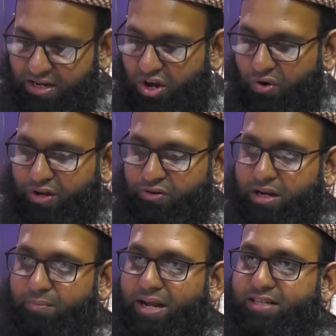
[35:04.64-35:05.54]
year old and you tell
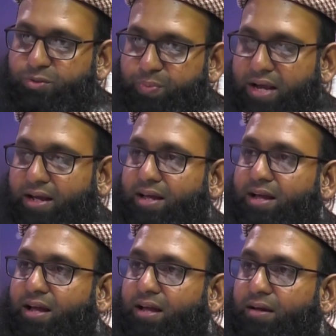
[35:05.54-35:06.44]
him, right, speak.
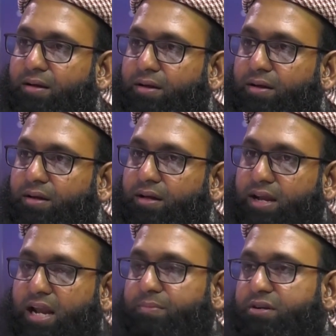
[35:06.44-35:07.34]

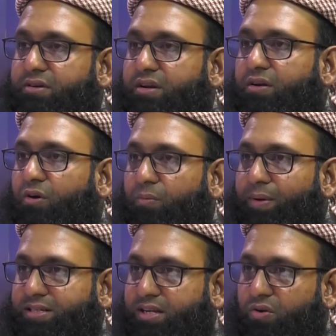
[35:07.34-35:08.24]
Real Madrid or
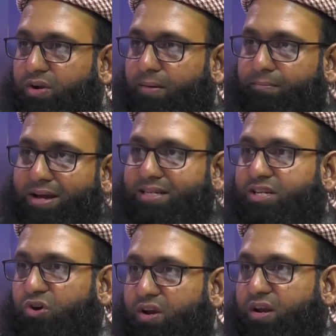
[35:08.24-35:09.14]
Barcelona,
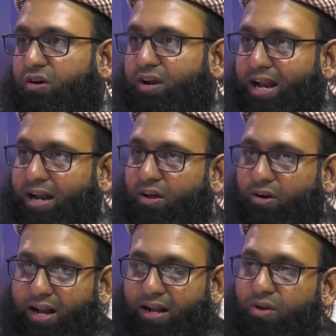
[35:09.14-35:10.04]
Messi or, or
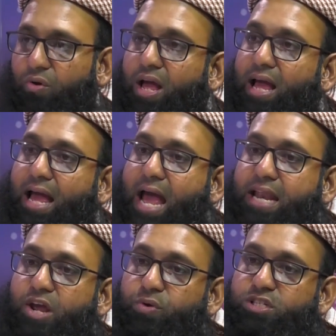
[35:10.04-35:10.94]
Ronaldo, and
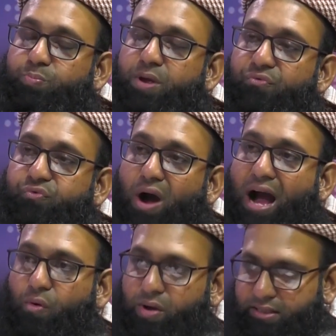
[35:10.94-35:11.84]
he will speak for
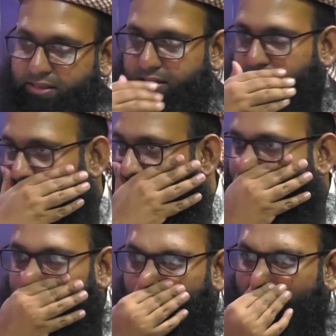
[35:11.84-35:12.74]
hours. He can
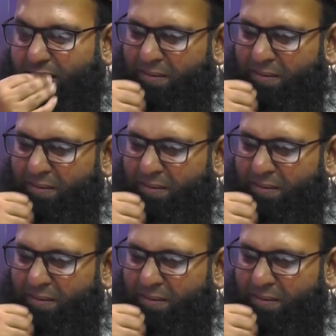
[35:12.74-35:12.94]
debate